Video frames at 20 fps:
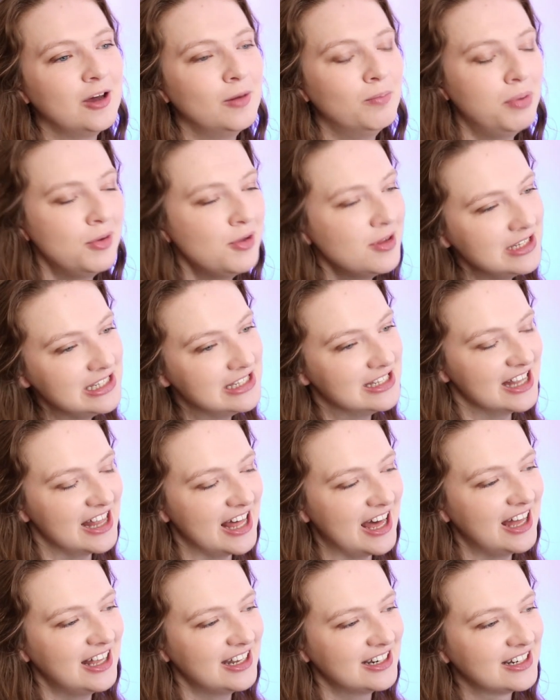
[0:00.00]
Balls to
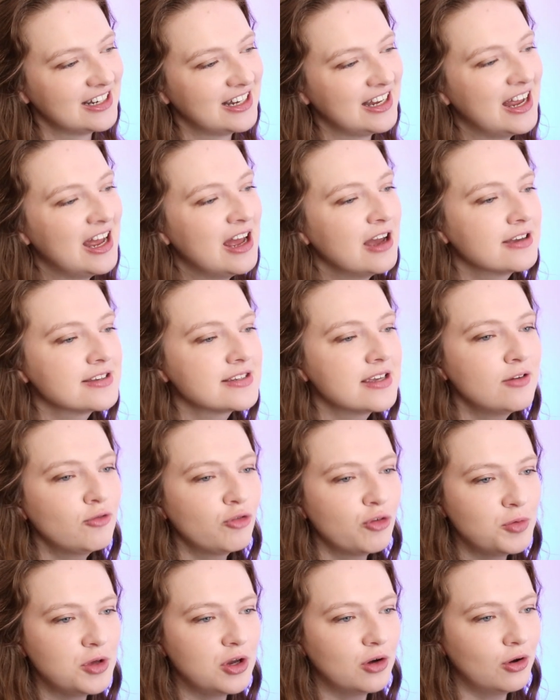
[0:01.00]
that, because I'm
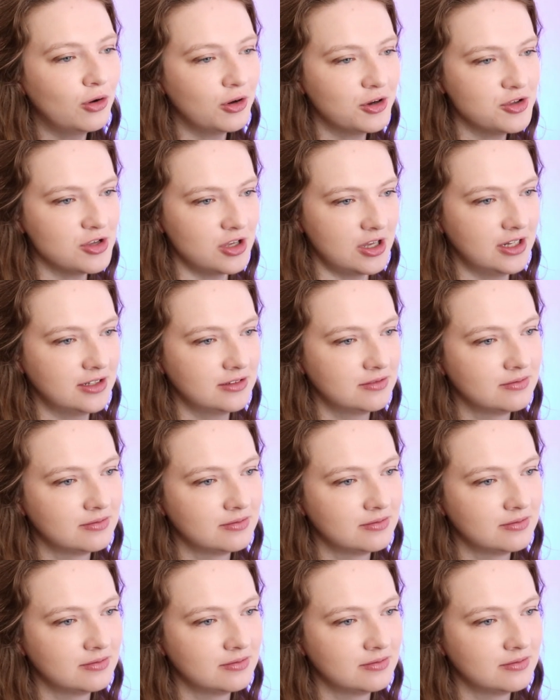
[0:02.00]
from Yorkshire.